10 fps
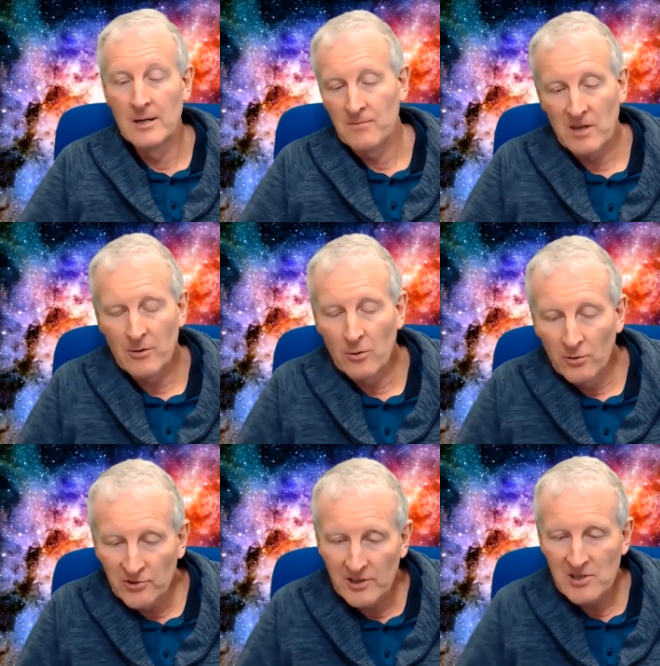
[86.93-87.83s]
So they're all
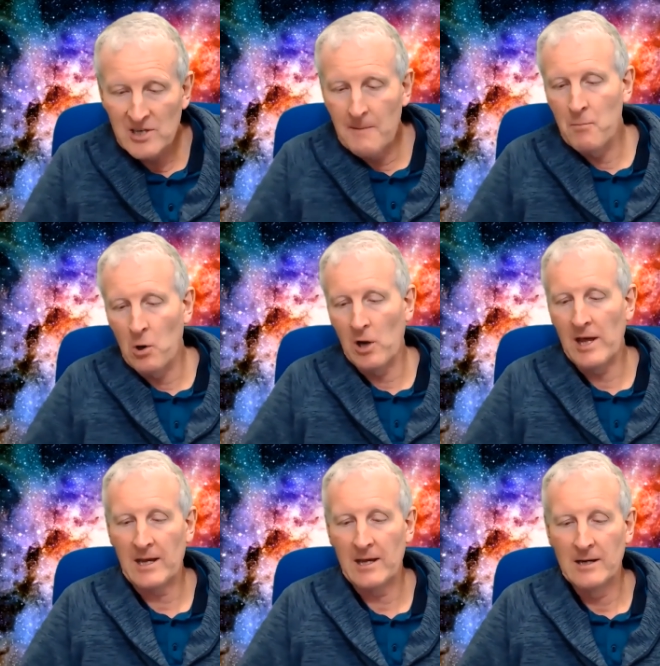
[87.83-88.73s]
sort of
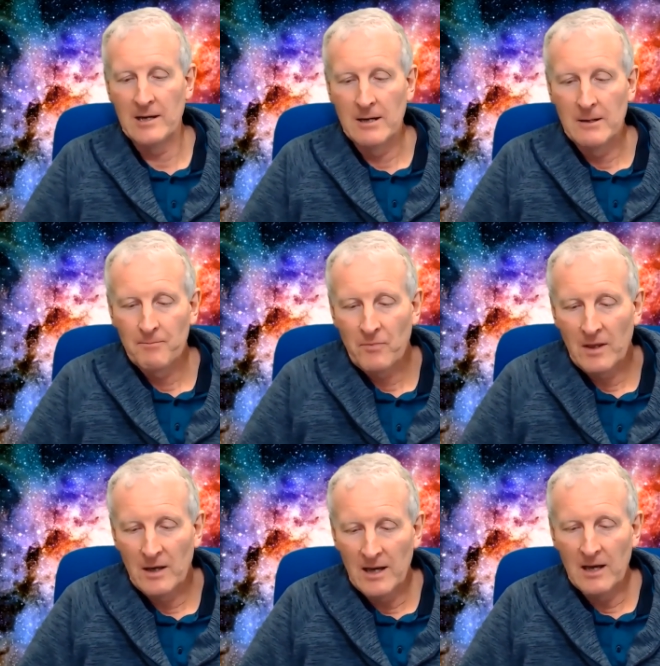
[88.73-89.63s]
symbolic,
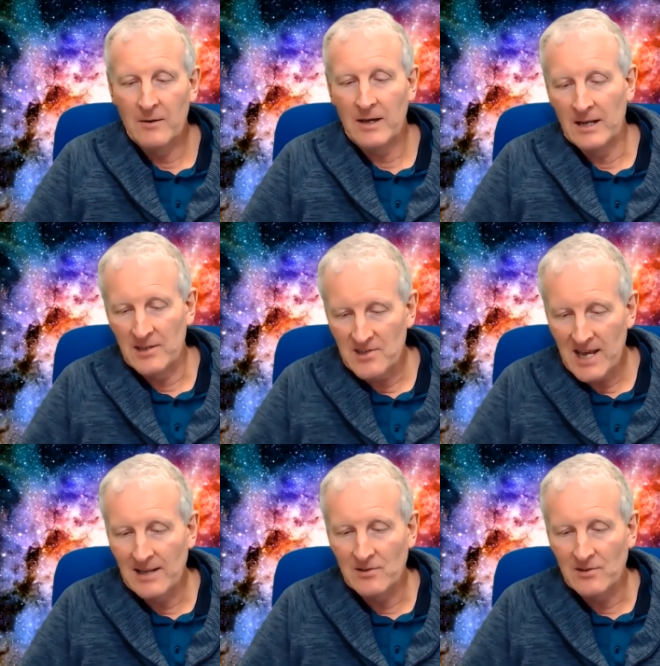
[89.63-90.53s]
uh, in a
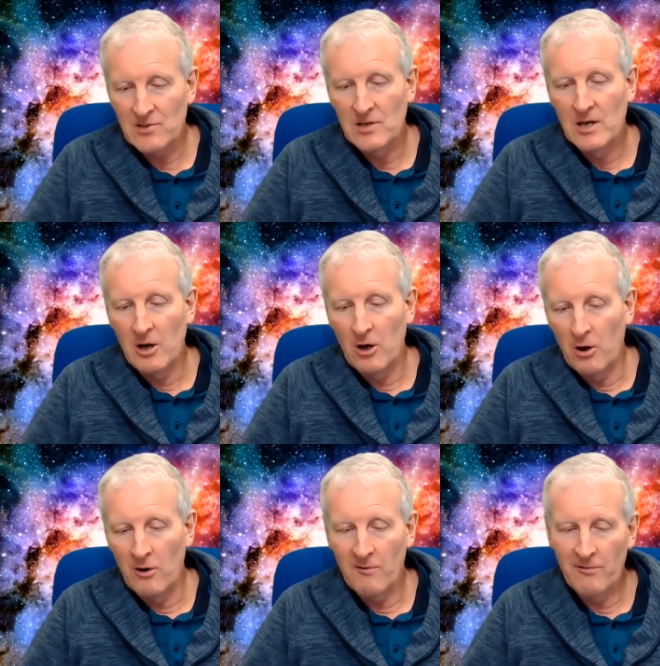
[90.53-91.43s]
sense,
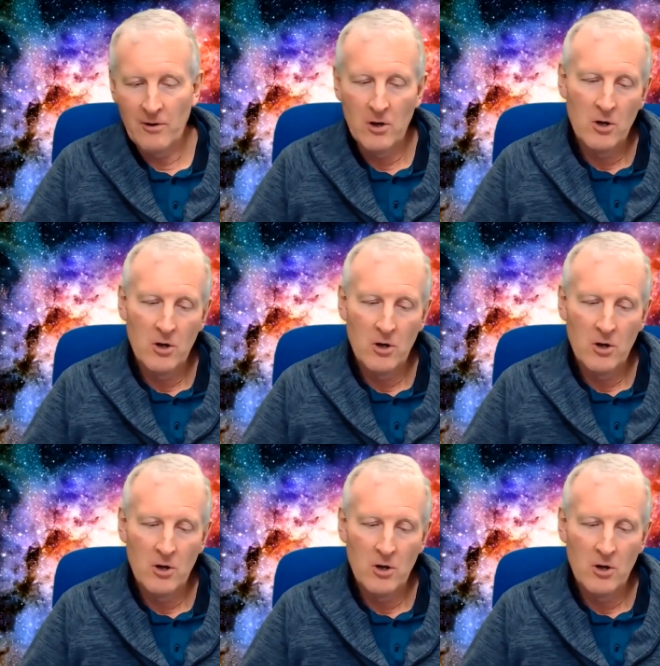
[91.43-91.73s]
of